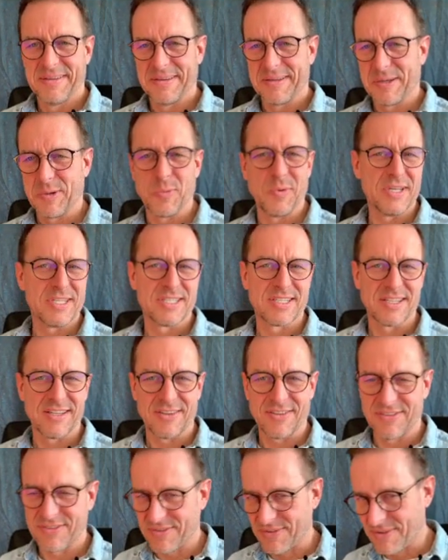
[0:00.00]

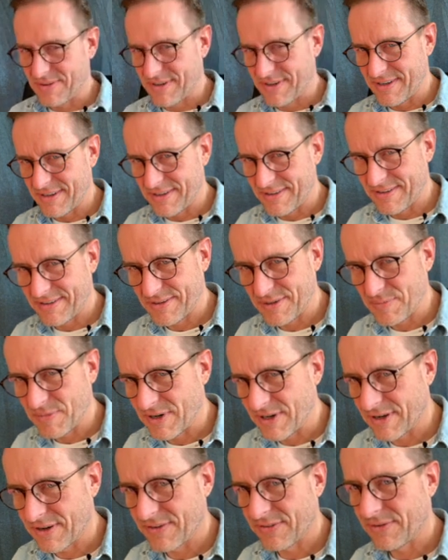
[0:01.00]
questions or
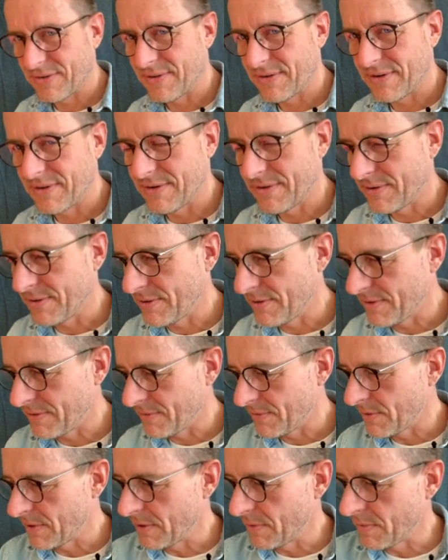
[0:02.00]
remarks or
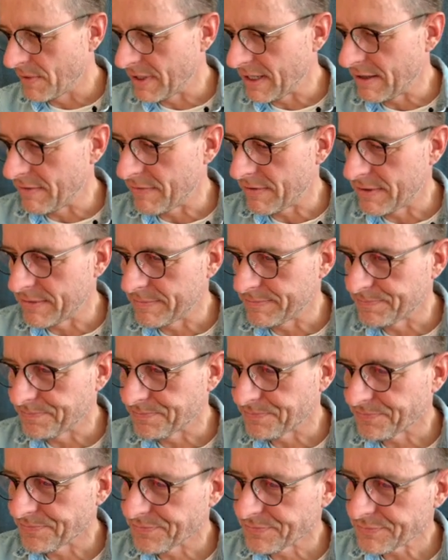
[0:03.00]
whatever.
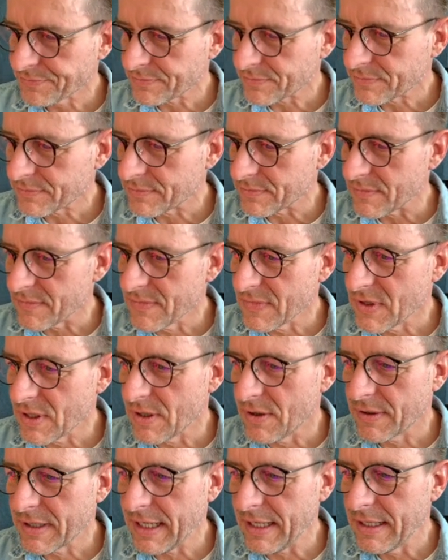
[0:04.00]

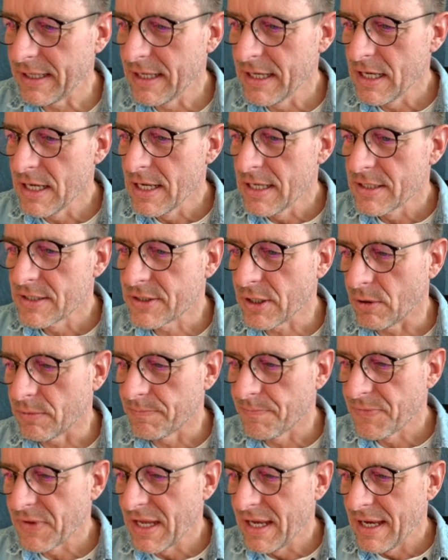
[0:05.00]
Okay, so
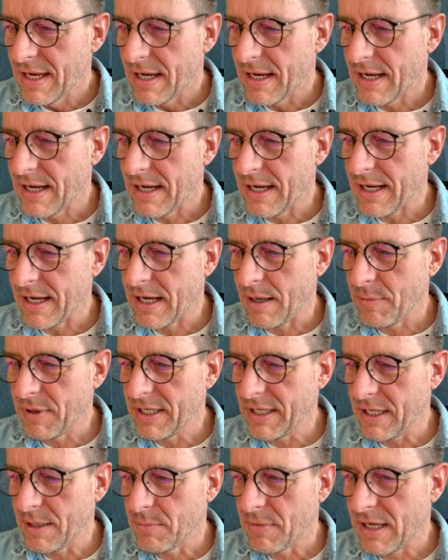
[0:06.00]

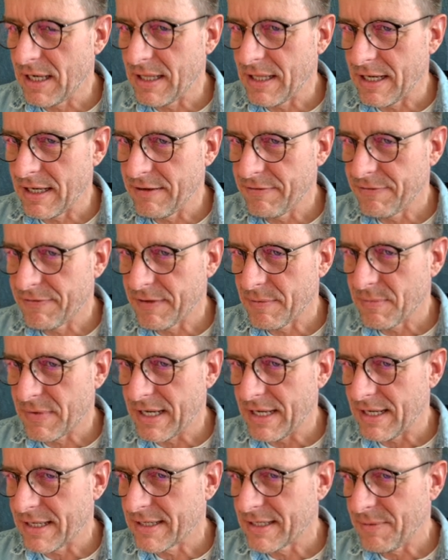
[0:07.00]
in my life, in my
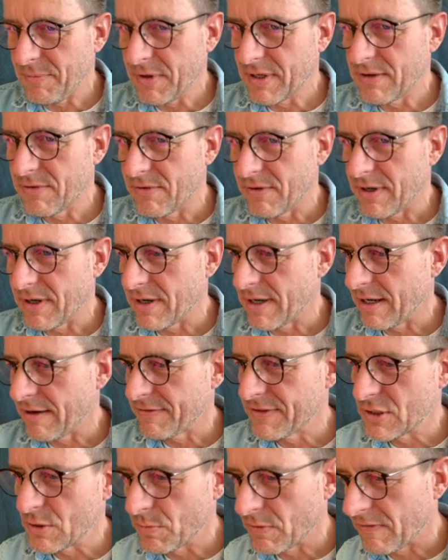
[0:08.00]
academic career, I've
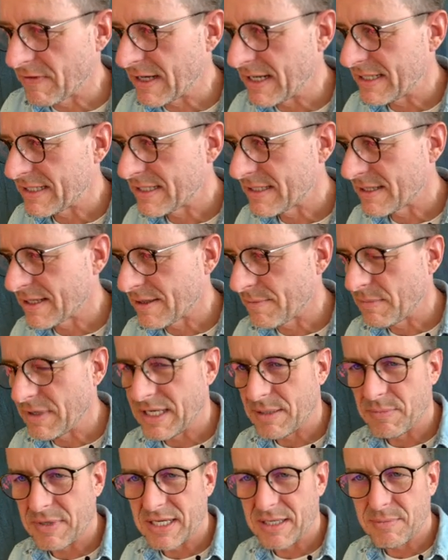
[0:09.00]
supervised
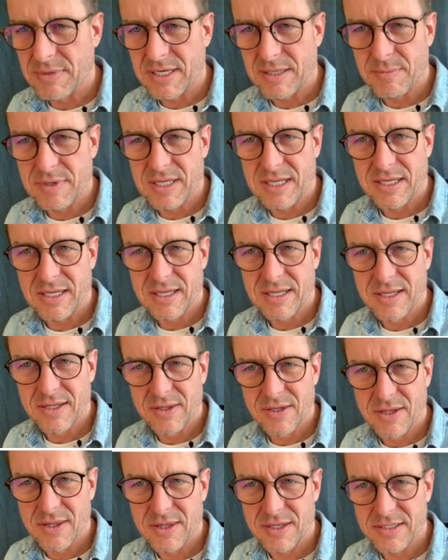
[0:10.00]
many
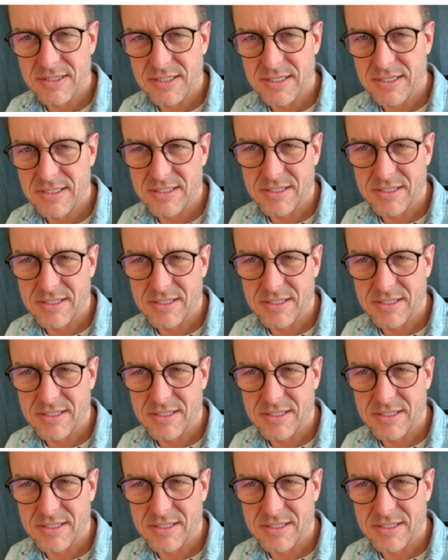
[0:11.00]
theses,